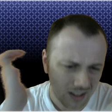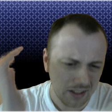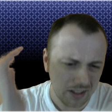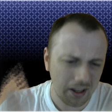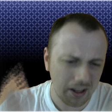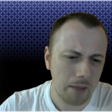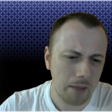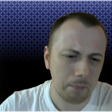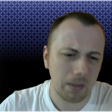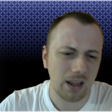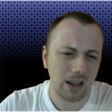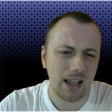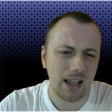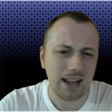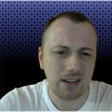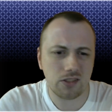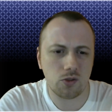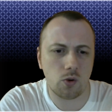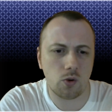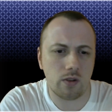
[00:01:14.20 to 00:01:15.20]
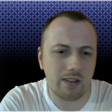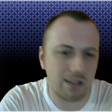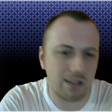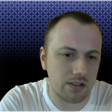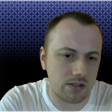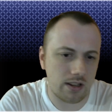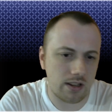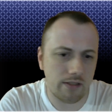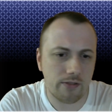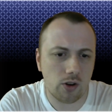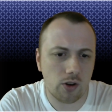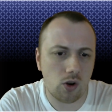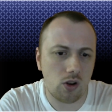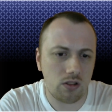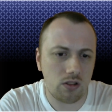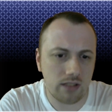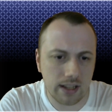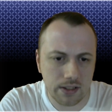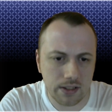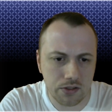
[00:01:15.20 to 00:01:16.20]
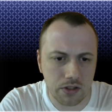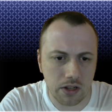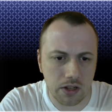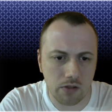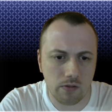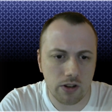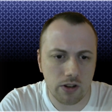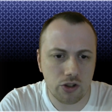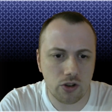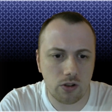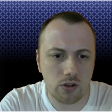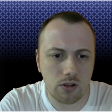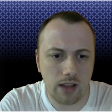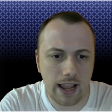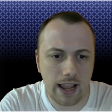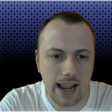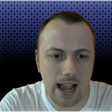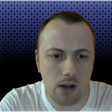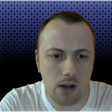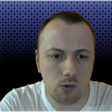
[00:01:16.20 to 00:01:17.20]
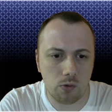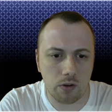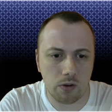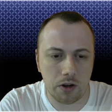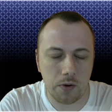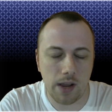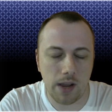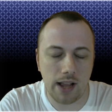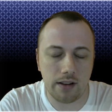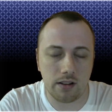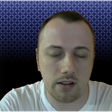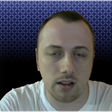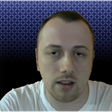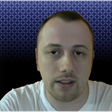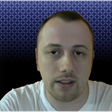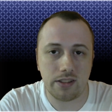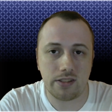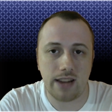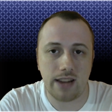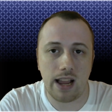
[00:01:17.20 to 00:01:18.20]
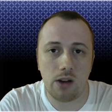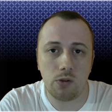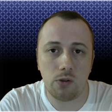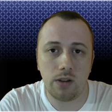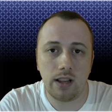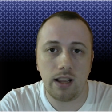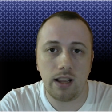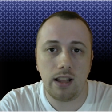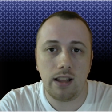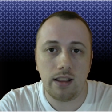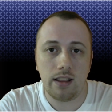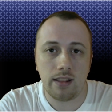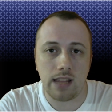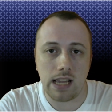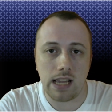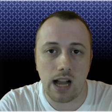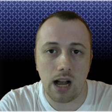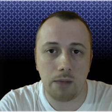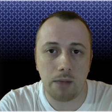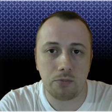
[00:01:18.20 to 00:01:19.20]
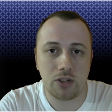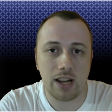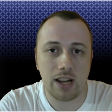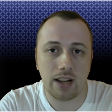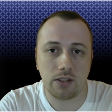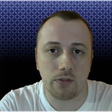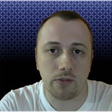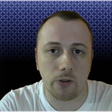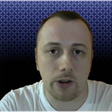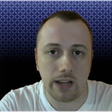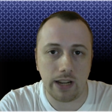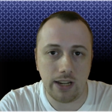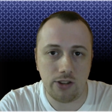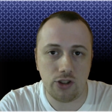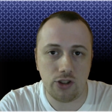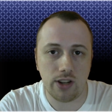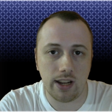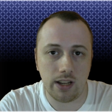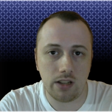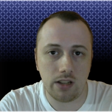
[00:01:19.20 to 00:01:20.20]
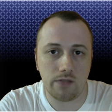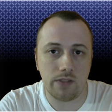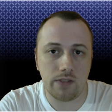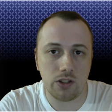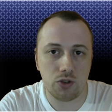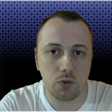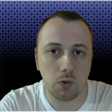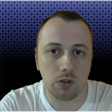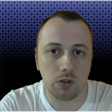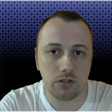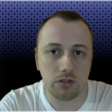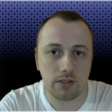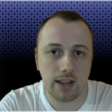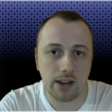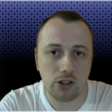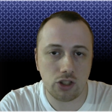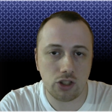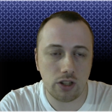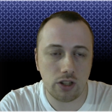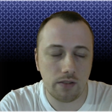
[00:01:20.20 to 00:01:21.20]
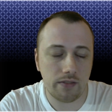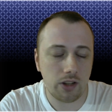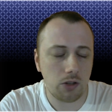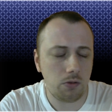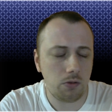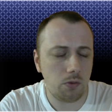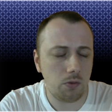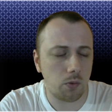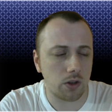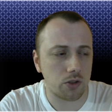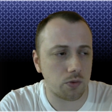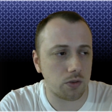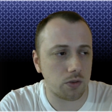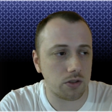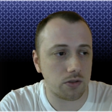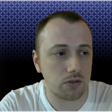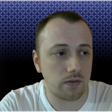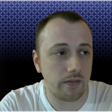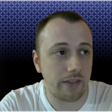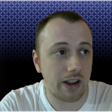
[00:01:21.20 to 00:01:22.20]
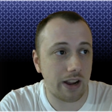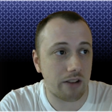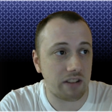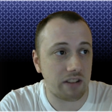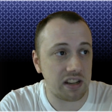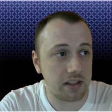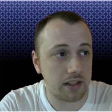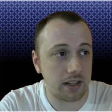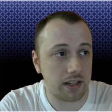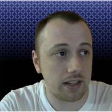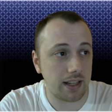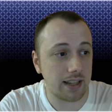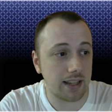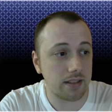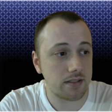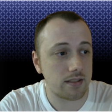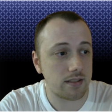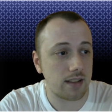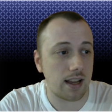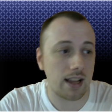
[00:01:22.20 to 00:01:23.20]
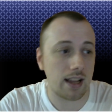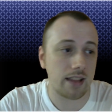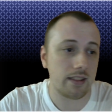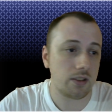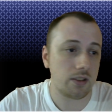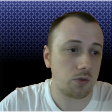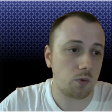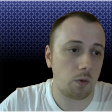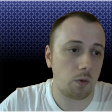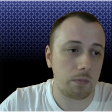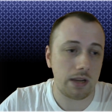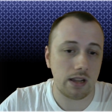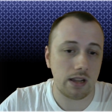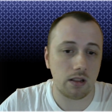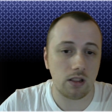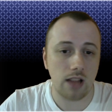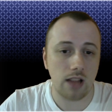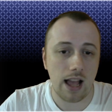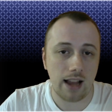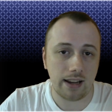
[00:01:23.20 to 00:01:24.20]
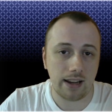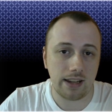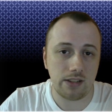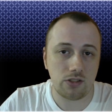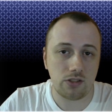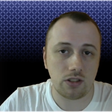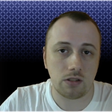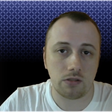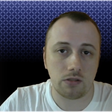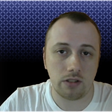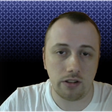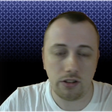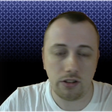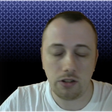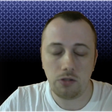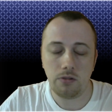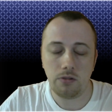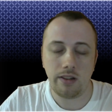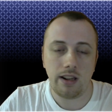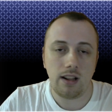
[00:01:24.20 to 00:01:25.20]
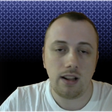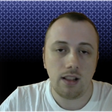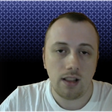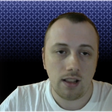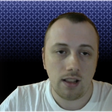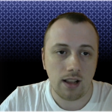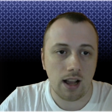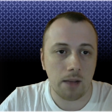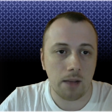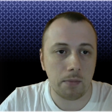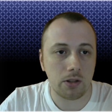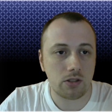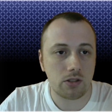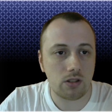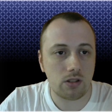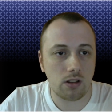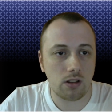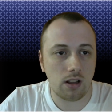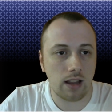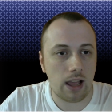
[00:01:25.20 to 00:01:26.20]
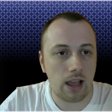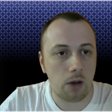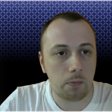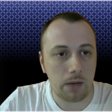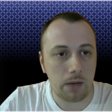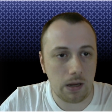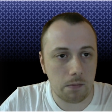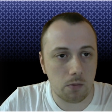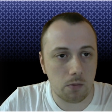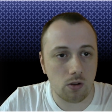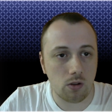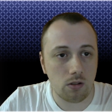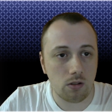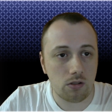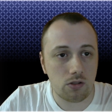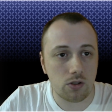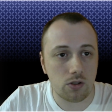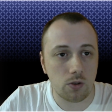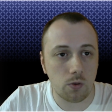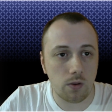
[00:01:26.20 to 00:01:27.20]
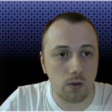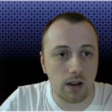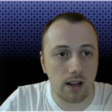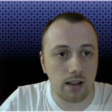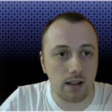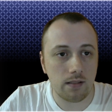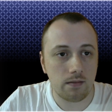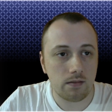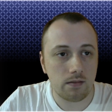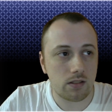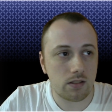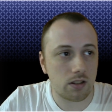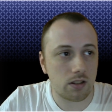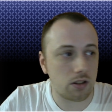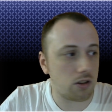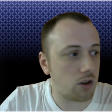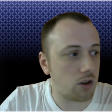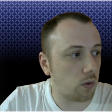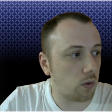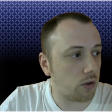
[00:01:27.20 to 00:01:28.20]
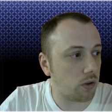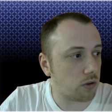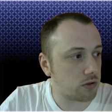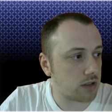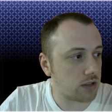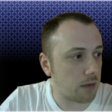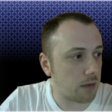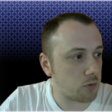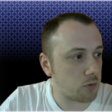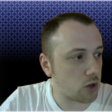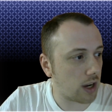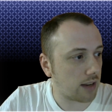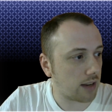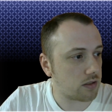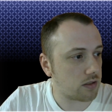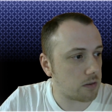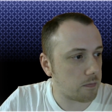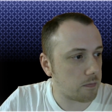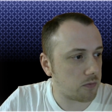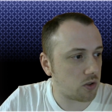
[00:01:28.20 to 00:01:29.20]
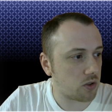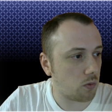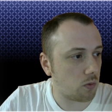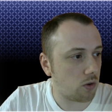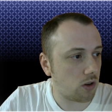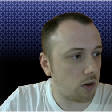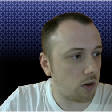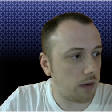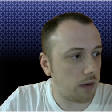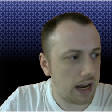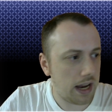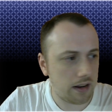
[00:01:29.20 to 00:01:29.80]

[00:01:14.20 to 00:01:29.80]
complex or as difficult as the original layout where you had to list out the objects for each individual section view, which was very tedious. Uh, this will be a lot easier to do, uh, but still allow people to, uh, to denote those objects. So we'll go ahead